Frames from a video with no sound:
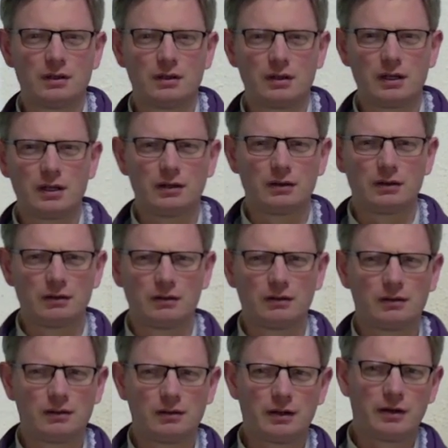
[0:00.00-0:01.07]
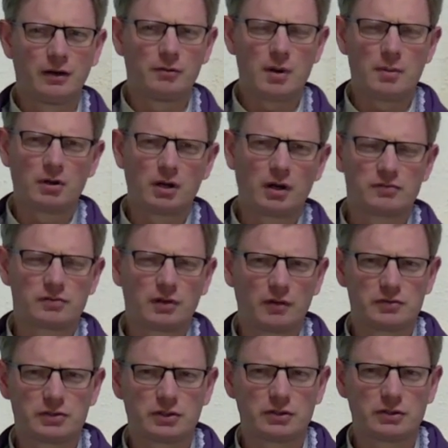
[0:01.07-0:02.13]
in, in her memory of, of
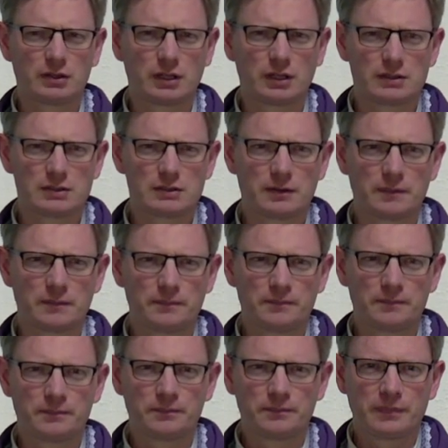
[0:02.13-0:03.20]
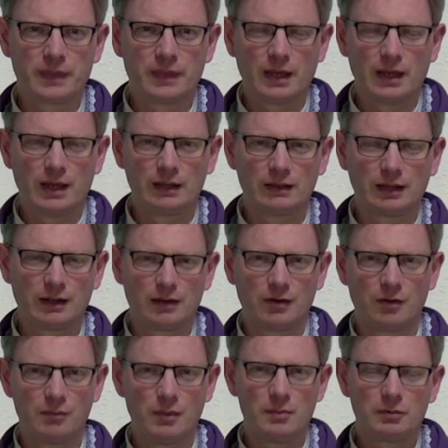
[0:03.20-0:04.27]
certain things. And that
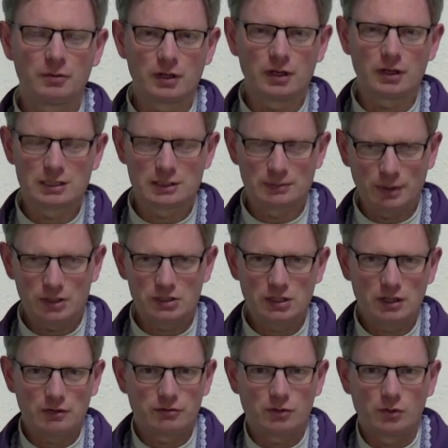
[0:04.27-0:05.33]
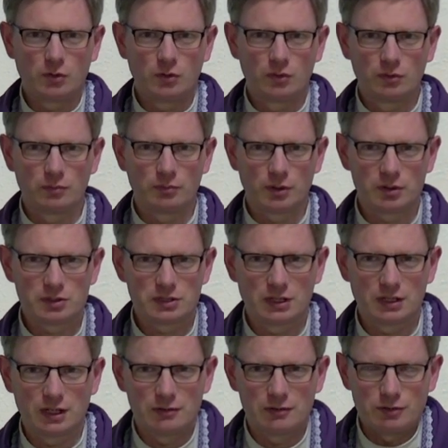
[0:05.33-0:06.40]
her memory, especially of her own personal
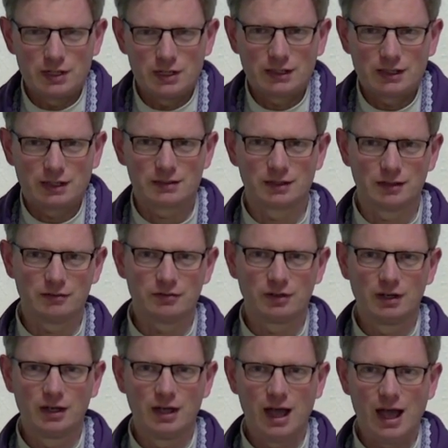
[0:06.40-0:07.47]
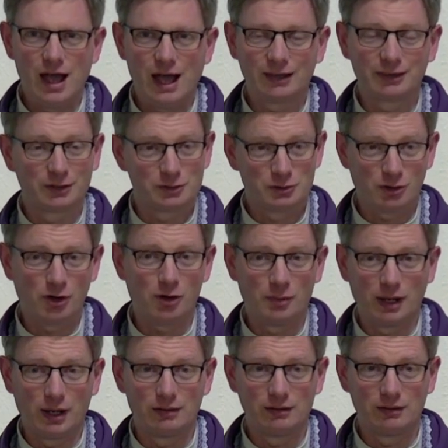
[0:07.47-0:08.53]
life, really kicked off at the
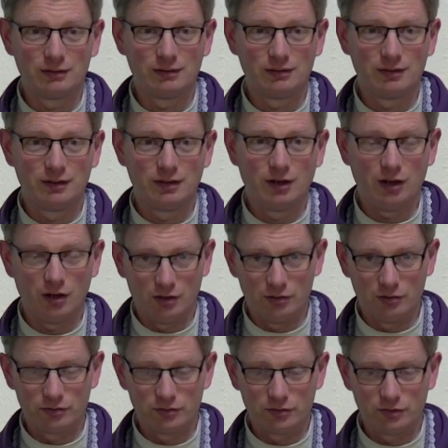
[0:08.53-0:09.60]
trauma of